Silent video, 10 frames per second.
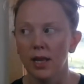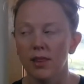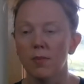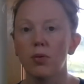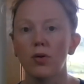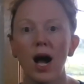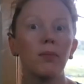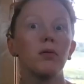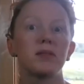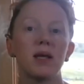the
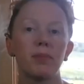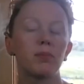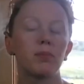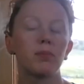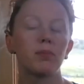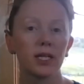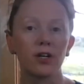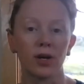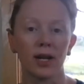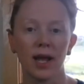problem is that people are
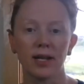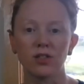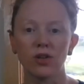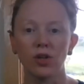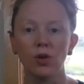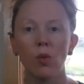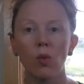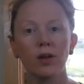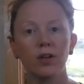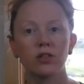littering, and so you
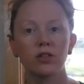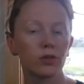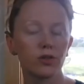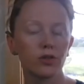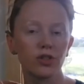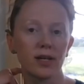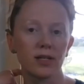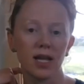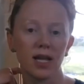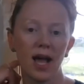want your solution
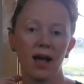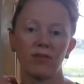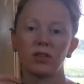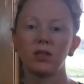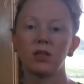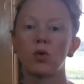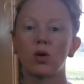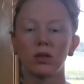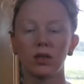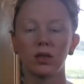to have a
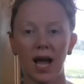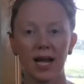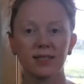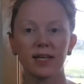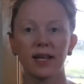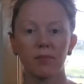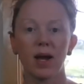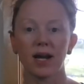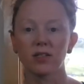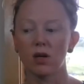more lasting
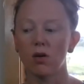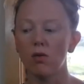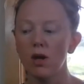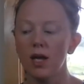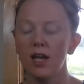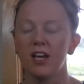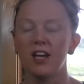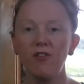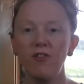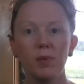impact. So
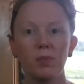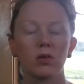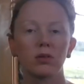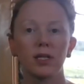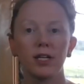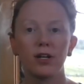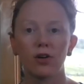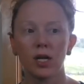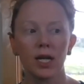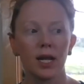if people are
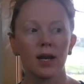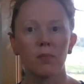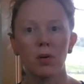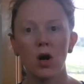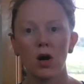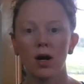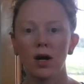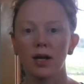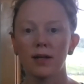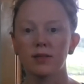littering in a
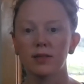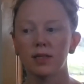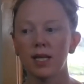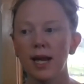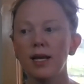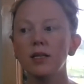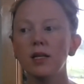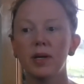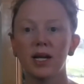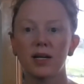park, it's likely
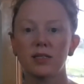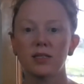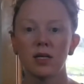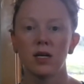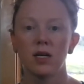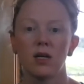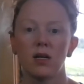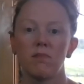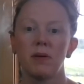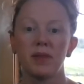because
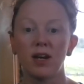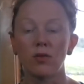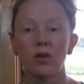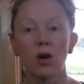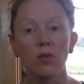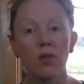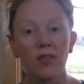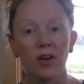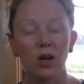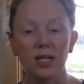maybe they don't know that there
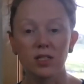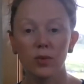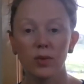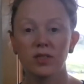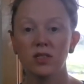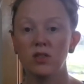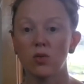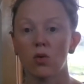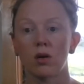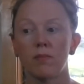are consequences,
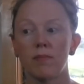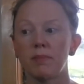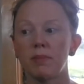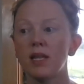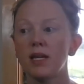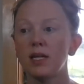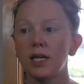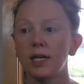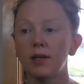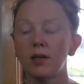or maybe they
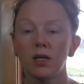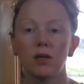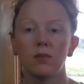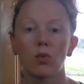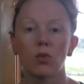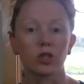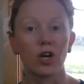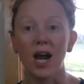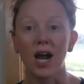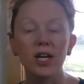need more
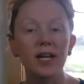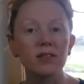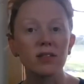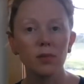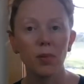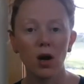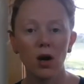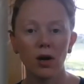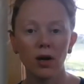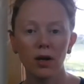trash cans in the
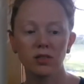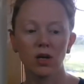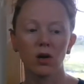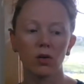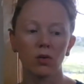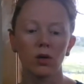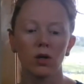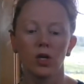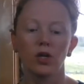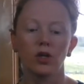park. So
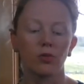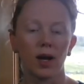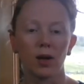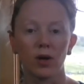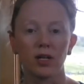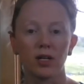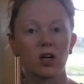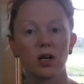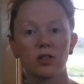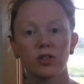you might want to
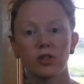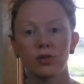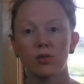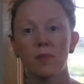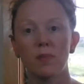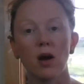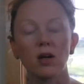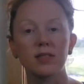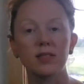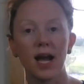talk to the park
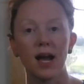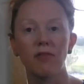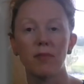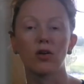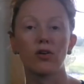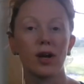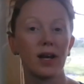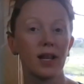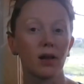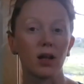staff about
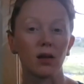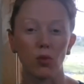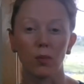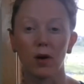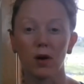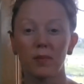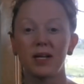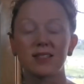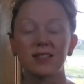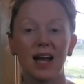creating more
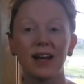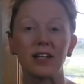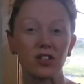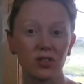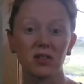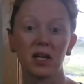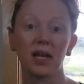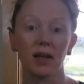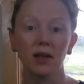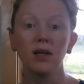permanent signage
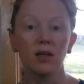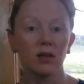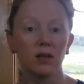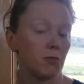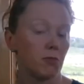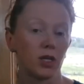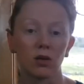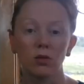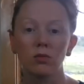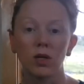saying,
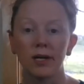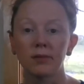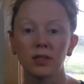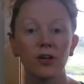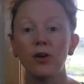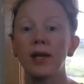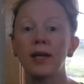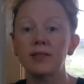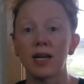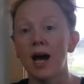littering
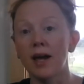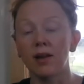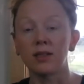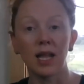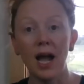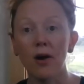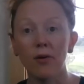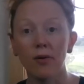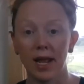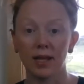is not
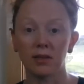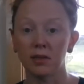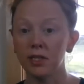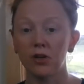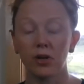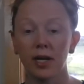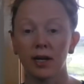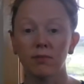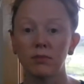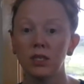allowed, and littering